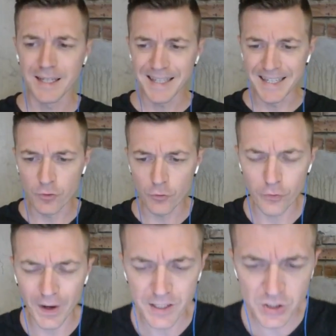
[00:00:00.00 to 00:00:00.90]

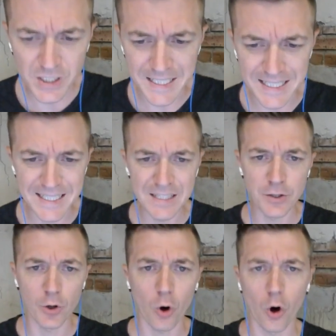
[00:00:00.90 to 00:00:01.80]
invest in
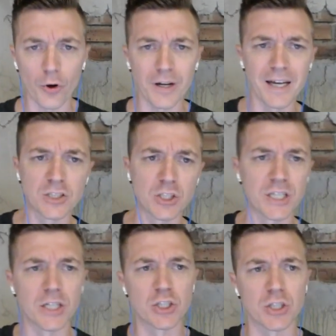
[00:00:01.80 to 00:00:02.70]
their art
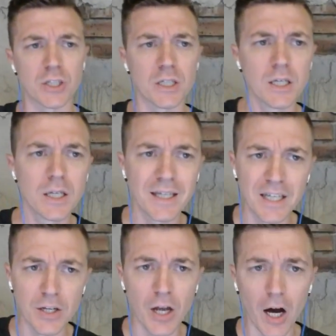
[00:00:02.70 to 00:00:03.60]
education
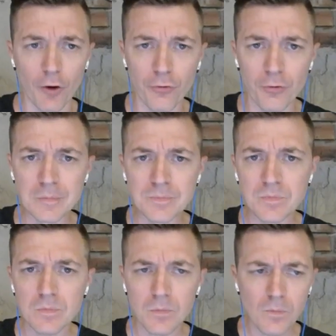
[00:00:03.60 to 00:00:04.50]
enough.
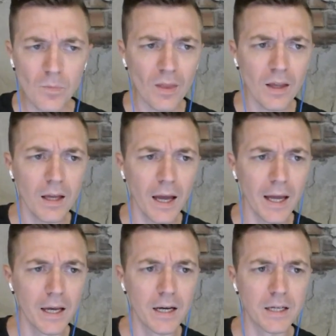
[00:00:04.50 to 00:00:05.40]

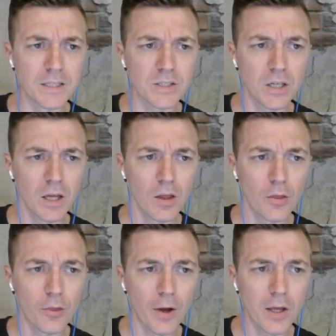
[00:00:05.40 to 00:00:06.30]
And
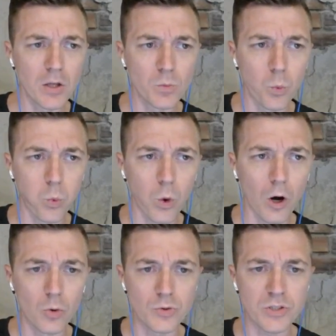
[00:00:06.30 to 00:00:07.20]
they
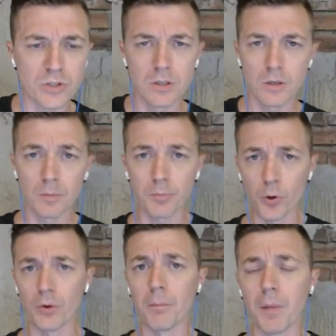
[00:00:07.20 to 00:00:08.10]
won't
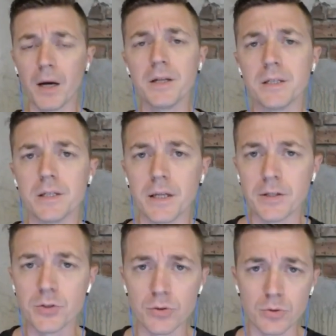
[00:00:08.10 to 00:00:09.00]
put money
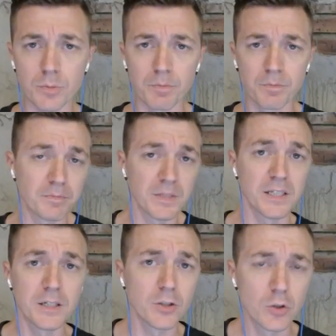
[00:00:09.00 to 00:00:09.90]
into
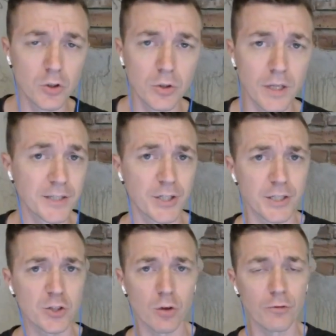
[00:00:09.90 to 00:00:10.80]
getting good
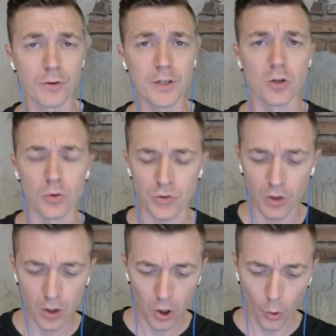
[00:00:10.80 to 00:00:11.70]
educational videos
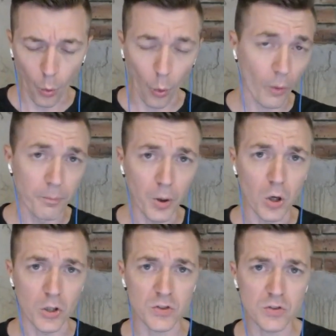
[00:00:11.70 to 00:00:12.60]
or
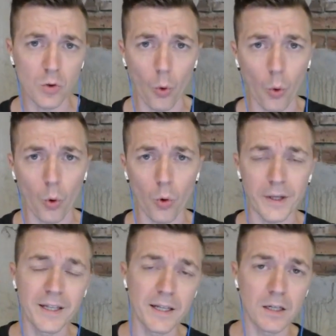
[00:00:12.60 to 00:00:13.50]
books or
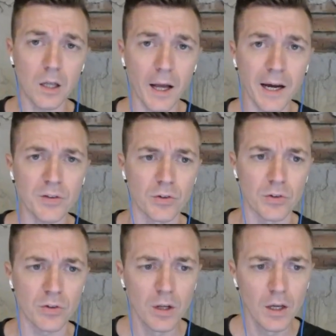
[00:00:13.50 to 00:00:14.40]
getting
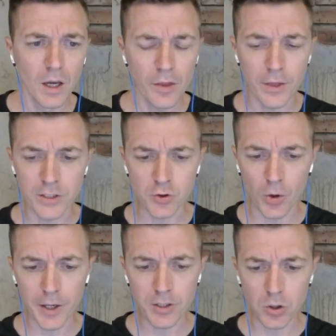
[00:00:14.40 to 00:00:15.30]
classes. They
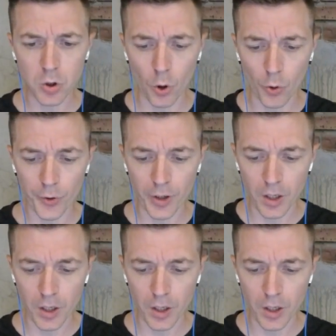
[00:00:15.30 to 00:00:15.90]
try to learn